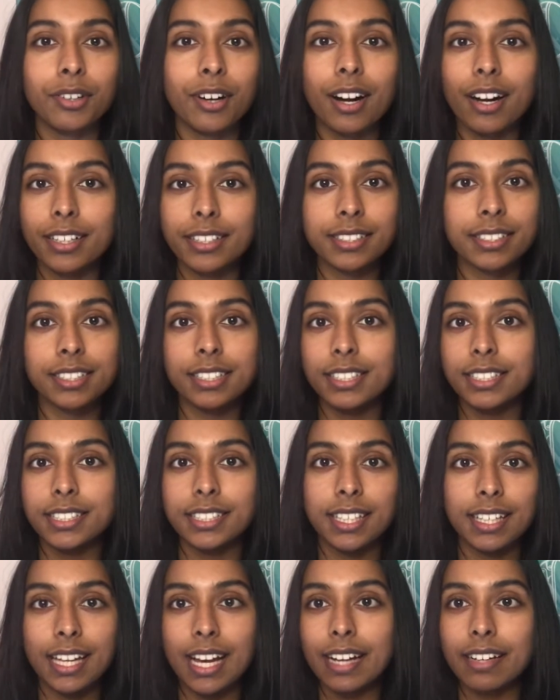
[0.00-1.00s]
asked to
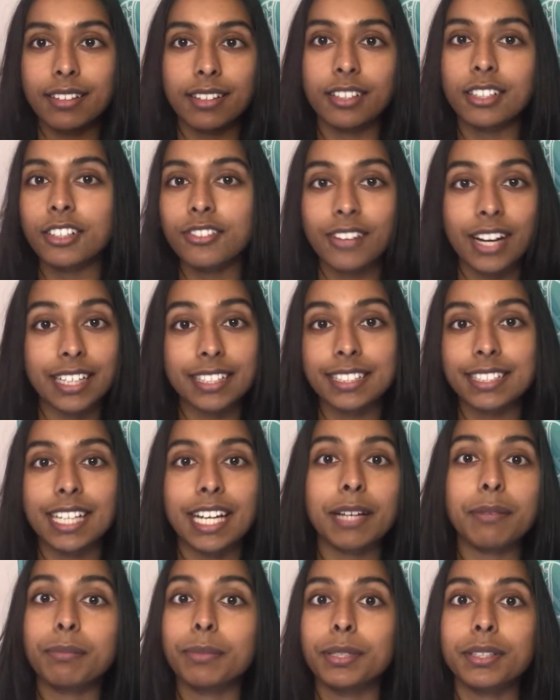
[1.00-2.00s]
select the correct
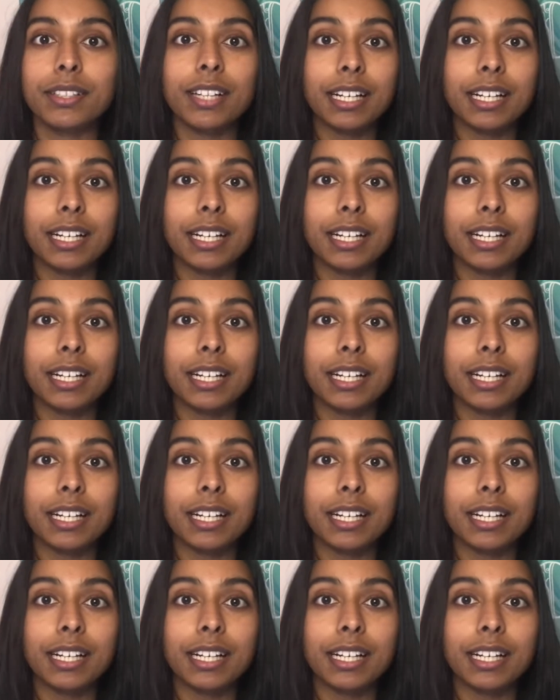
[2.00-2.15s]
statement,